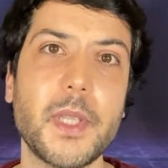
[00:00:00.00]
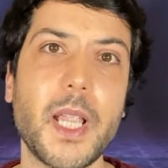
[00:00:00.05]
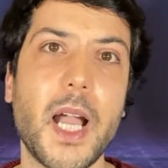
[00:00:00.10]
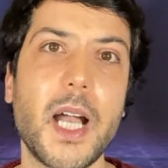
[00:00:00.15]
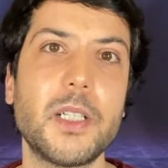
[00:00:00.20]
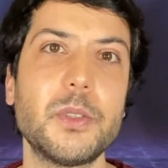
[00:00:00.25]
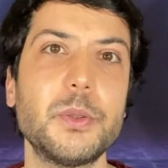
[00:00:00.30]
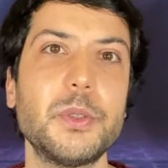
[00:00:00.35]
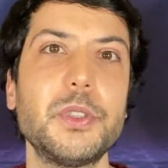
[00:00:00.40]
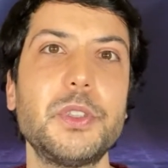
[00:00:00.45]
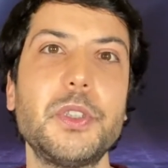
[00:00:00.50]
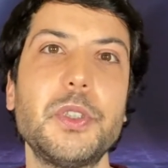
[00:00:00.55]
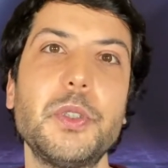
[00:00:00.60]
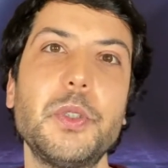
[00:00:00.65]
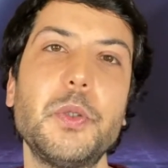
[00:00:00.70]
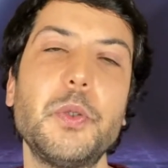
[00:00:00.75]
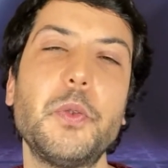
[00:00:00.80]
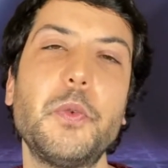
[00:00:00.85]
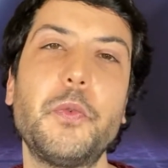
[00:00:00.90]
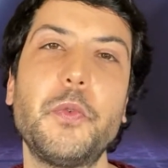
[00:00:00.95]
I will
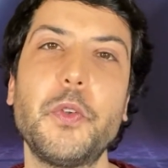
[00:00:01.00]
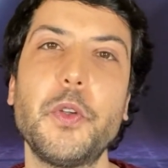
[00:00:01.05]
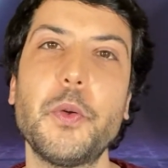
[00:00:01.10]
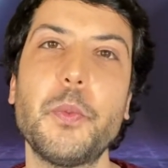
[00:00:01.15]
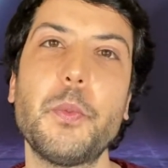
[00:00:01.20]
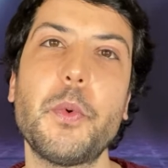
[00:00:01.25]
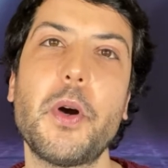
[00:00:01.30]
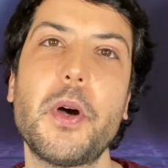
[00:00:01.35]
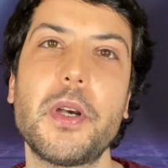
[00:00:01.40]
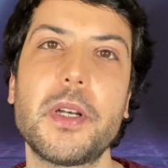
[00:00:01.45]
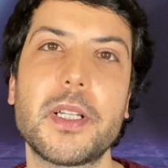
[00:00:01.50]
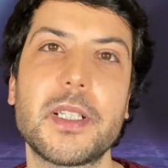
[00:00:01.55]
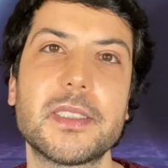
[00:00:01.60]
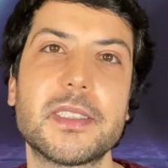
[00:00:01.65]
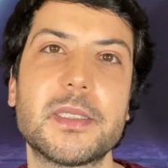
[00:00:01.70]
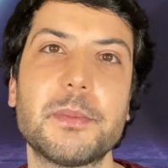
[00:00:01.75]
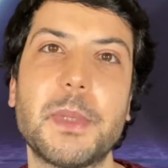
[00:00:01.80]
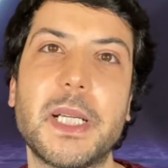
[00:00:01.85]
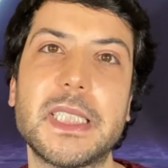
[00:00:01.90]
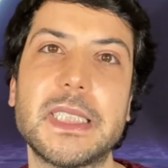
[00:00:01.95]
do a few more
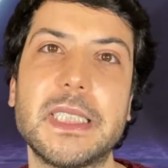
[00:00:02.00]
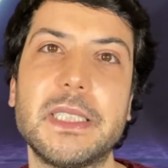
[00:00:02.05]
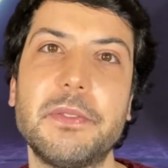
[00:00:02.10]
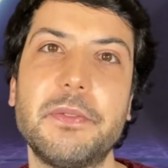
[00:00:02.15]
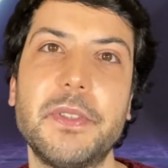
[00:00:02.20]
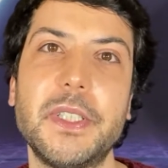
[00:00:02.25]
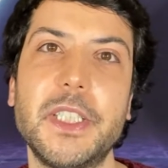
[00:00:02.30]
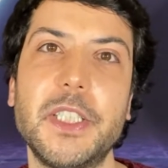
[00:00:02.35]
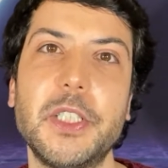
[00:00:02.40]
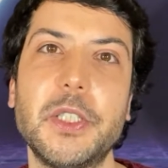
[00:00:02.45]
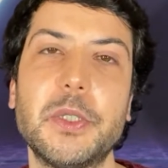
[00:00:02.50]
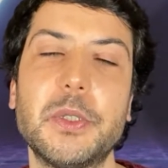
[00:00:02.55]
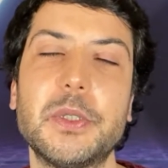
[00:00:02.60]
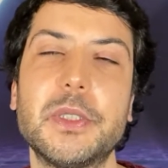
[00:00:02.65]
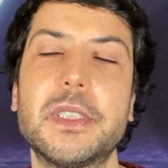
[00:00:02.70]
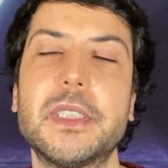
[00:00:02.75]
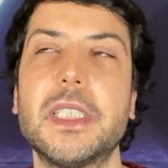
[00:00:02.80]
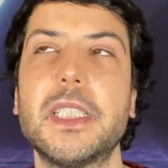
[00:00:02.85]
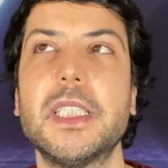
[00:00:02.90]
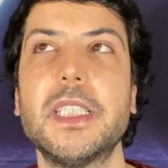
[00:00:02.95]
customizing videos
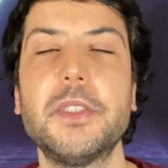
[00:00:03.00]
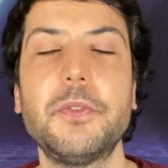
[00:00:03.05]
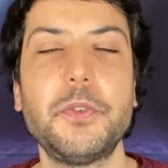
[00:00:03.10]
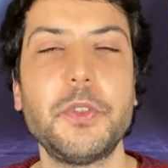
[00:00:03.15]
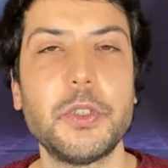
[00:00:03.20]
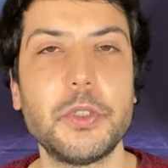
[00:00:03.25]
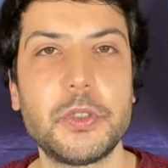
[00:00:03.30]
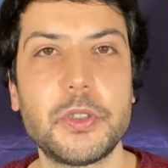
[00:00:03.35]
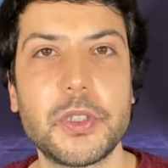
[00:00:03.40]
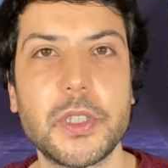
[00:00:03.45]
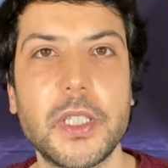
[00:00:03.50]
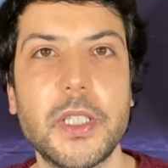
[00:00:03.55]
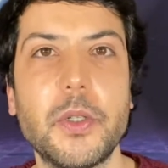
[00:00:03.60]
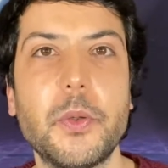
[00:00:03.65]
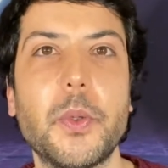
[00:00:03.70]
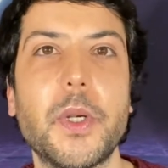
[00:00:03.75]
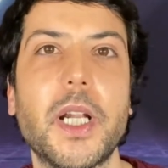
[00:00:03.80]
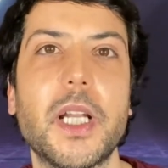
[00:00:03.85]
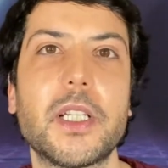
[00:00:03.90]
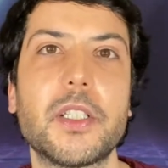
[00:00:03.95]
in the future
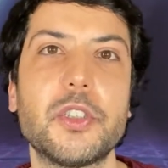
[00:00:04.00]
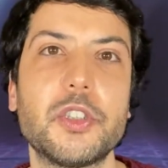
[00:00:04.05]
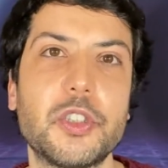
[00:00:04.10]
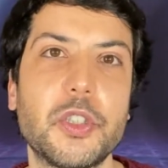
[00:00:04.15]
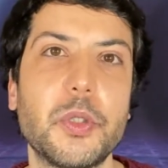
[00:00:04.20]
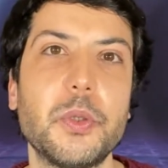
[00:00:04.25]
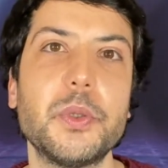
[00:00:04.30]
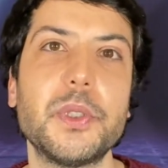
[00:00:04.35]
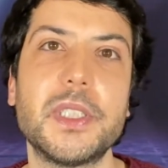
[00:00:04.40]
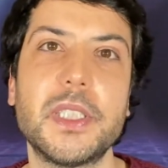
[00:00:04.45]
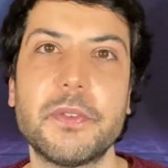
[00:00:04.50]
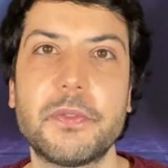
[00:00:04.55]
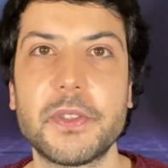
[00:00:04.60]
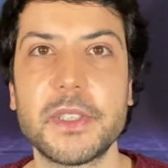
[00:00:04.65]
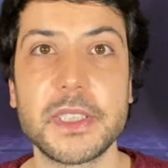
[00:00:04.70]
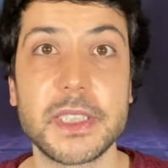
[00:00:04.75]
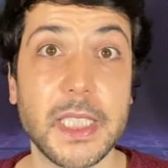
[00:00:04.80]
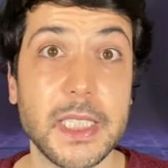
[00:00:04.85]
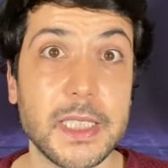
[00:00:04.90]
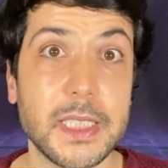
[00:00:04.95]
where I can show you
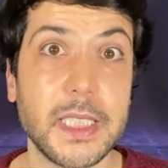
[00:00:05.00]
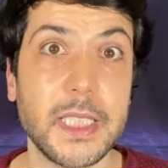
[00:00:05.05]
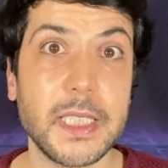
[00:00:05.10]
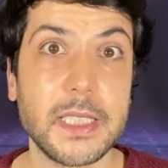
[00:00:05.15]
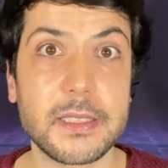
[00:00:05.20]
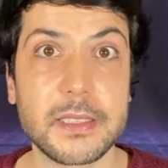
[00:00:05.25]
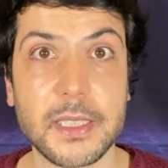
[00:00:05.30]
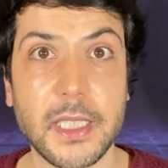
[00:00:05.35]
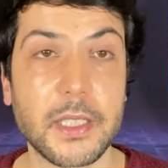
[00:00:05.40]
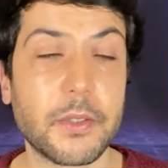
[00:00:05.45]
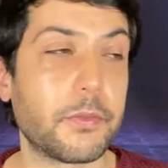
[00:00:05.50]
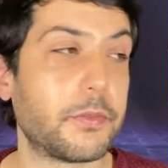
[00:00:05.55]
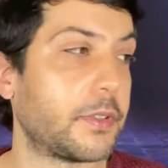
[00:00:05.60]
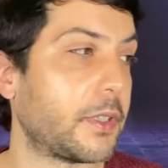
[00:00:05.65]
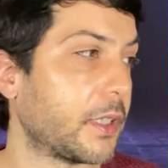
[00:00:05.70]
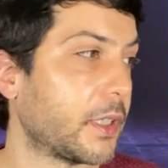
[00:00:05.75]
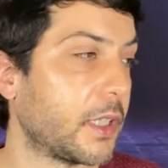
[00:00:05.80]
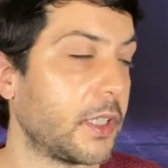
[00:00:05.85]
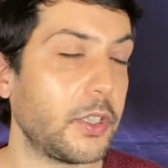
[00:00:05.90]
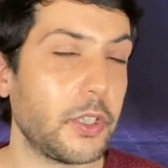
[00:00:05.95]
different techniques like
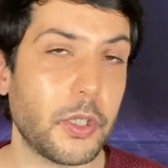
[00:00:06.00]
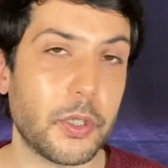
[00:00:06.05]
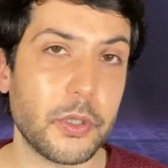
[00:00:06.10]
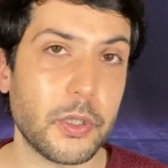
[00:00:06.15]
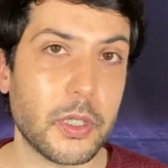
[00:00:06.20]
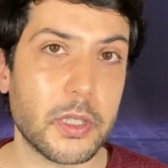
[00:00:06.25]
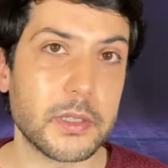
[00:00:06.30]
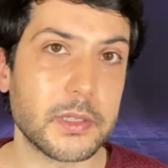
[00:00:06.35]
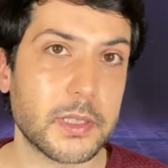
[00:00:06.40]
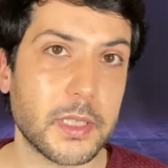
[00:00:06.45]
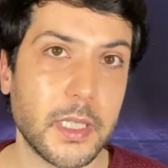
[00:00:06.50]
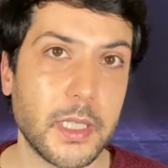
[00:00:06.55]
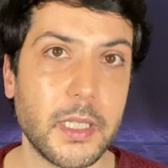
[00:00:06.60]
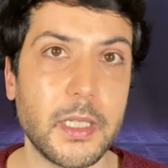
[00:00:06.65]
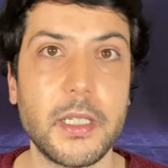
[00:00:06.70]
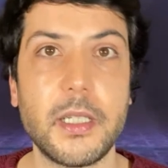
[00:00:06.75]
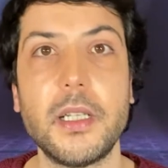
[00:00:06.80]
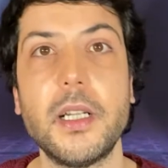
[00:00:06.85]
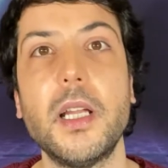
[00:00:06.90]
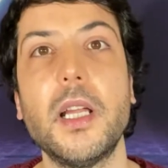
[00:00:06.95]
flocking your doll's
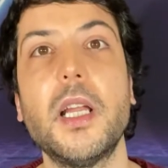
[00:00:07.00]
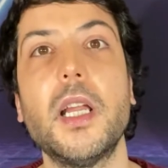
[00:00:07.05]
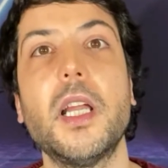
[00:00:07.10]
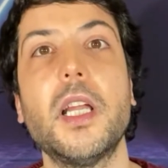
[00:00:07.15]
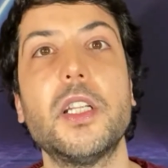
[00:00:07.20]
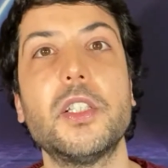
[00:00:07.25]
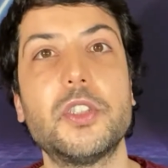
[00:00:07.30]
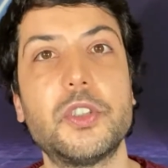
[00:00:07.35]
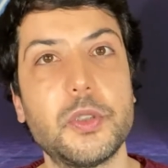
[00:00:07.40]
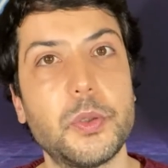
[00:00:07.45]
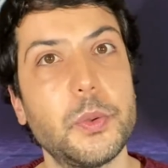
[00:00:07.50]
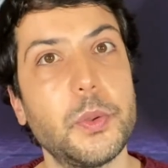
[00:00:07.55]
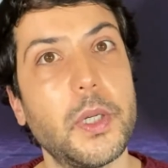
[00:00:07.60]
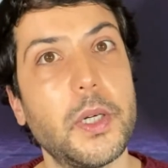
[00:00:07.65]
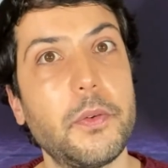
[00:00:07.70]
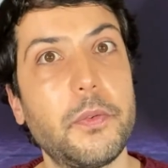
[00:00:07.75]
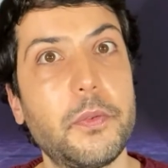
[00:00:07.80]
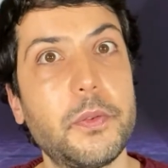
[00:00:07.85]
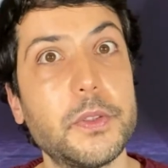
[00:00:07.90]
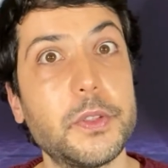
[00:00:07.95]
hair, doing
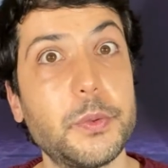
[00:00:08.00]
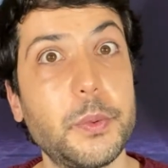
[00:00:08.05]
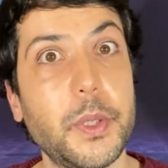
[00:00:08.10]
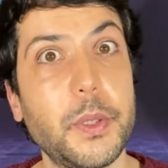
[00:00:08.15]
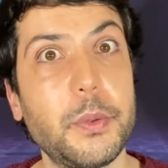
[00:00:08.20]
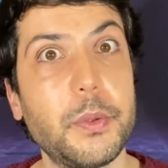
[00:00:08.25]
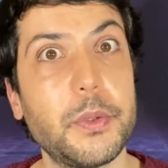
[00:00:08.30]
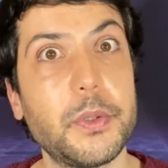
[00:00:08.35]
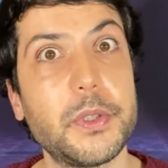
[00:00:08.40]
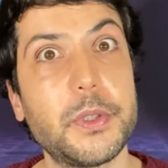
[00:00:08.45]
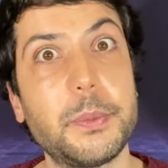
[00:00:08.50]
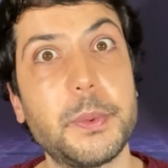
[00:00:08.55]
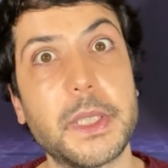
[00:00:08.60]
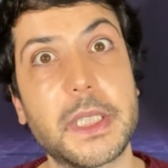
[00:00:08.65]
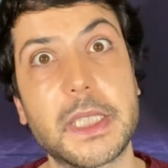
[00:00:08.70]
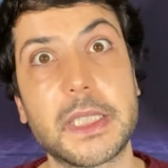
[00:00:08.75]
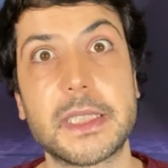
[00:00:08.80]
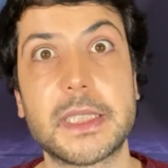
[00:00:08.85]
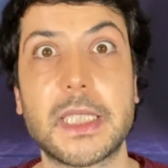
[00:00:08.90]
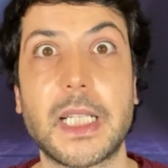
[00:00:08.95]
a full reroot
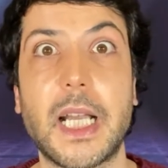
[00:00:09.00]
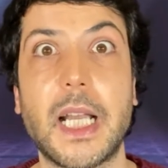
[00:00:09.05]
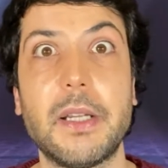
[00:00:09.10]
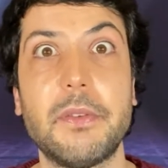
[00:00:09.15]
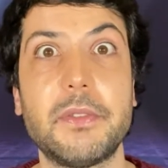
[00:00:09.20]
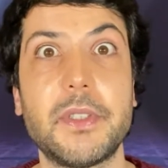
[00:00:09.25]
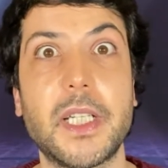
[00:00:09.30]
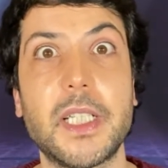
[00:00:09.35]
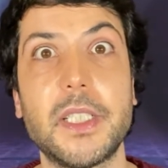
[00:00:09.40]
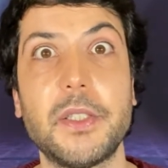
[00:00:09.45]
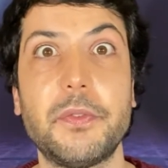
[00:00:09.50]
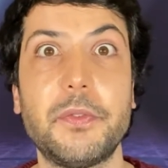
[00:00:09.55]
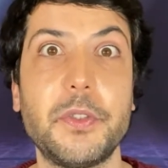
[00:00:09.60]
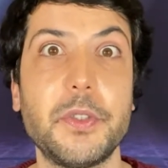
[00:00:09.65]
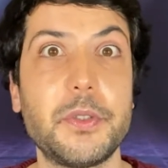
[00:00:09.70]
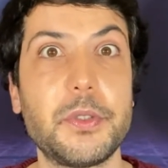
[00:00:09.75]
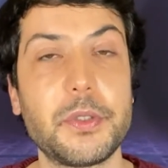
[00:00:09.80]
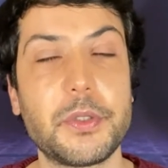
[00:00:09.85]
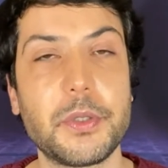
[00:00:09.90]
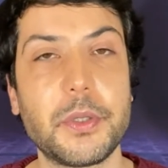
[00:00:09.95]
because I've done a
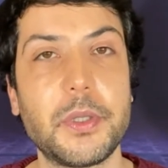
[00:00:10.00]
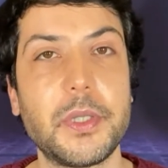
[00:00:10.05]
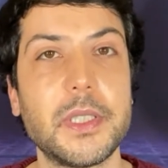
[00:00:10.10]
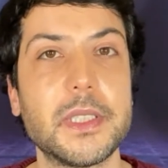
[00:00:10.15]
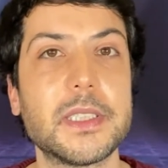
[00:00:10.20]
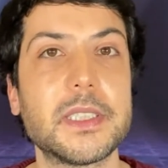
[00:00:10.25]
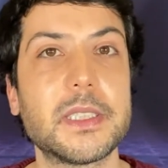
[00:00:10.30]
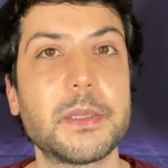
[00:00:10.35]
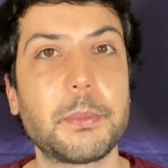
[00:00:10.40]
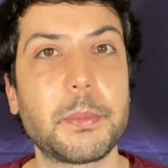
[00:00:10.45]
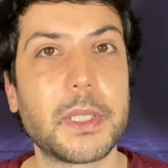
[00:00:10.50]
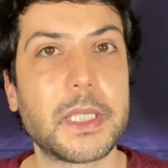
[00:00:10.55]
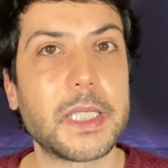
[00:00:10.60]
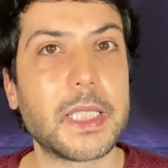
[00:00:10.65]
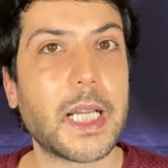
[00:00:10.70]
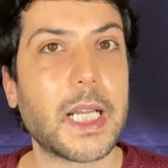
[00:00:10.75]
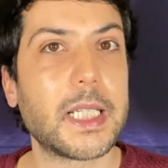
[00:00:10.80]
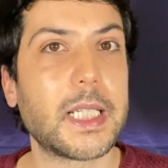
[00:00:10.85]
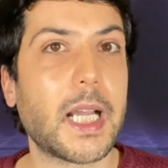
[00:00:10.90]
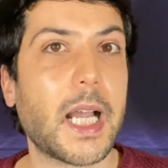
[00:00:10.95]
few tutorials but
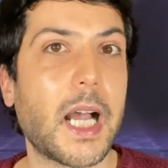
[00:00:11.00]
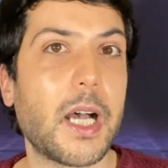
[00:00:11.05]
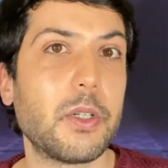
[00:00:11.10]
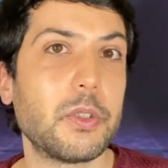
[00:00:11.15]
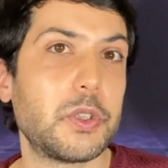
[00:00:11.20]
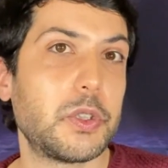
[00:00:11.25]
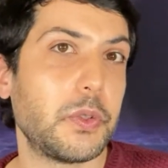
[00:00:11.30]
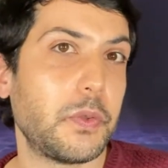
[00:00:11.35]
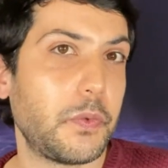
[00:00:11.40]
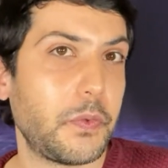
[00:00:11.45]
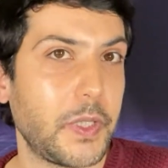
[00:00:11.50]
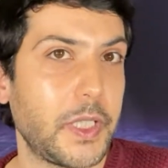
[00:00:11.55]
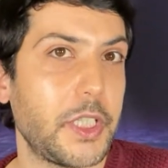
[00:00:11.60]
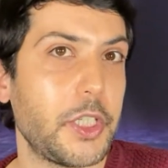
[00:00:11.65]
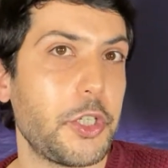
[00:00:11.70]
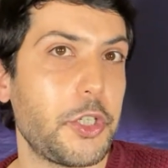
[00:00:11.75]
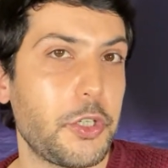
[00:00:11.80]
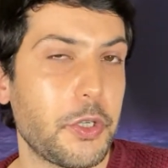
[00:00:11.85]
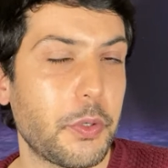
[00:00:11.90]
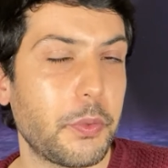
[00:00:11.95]
not how to
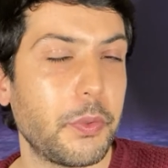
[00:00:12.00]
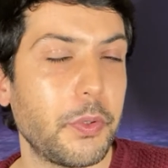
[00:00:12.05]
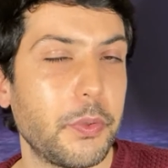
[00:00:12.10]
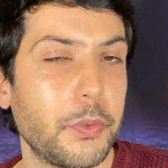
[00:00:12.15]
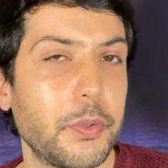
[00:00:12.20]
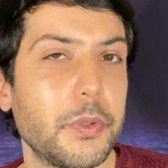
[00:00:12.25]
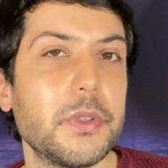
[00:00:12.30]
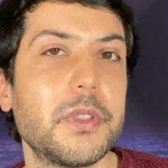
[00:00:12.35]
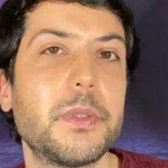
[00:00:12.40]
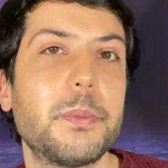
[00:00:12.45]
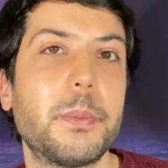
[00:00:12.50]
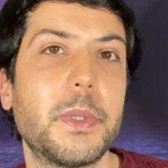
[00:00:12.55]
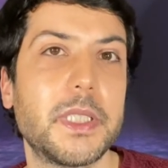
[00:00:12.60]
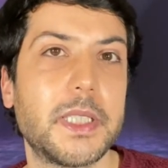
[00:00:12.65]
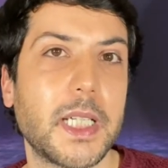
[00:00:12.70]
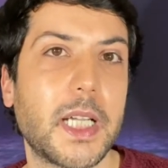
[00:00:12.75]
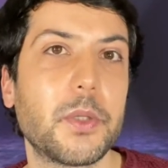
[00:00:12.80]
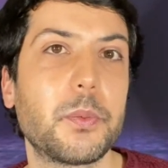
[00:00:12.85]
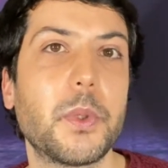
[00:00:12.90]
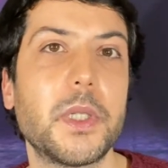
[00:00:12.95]
finish your reroot, but
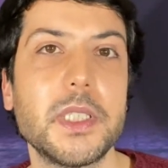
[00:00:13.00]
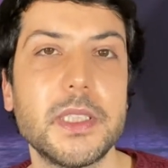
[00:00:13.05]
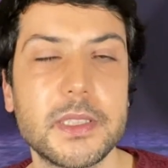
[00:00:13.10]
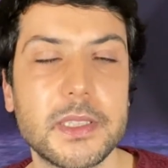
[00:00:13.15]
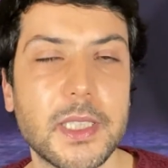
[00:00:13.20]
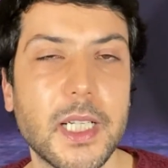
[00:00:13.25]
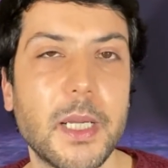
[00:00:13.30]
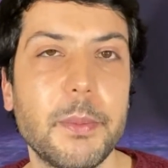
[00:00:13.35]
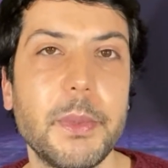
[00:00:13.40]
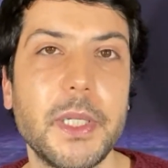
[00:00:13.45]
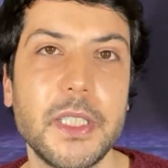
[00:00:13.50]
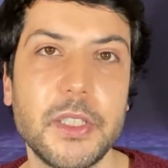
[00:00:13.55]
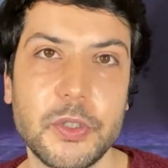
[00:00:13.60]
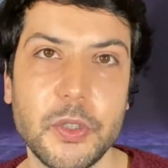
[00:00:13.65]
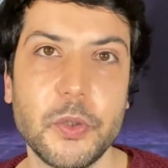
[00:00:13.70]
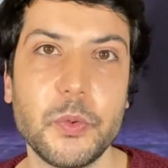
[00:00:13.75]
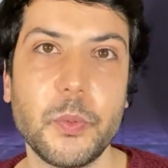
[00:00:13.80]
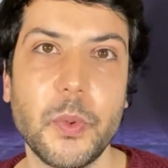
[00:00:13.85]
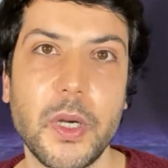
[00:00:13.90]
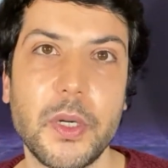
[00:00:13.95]
that one is coming,
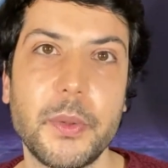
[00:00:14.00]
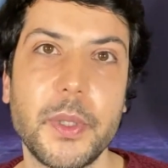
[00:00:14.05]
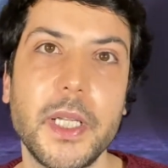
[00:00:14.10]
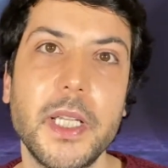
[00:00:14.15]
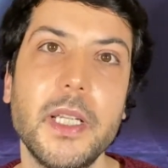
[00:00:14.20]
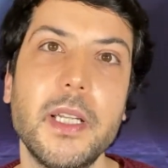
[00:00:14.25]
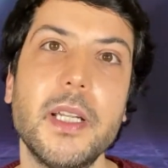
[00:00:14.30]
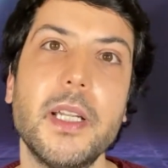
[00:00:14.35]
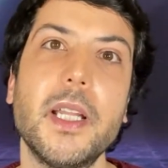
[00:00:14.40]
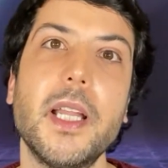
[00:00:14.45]
don't worry.